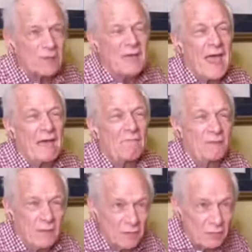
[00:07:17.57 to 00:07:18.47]

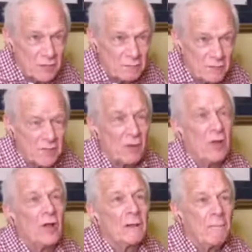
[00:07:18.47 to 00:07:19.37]
Advent and Christmas are
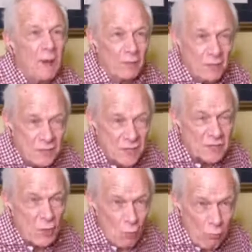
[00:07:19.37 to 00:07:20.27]
all about
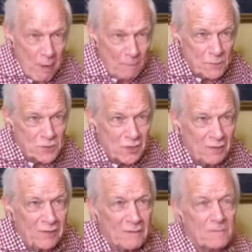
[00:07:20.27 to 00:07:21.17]
disruption.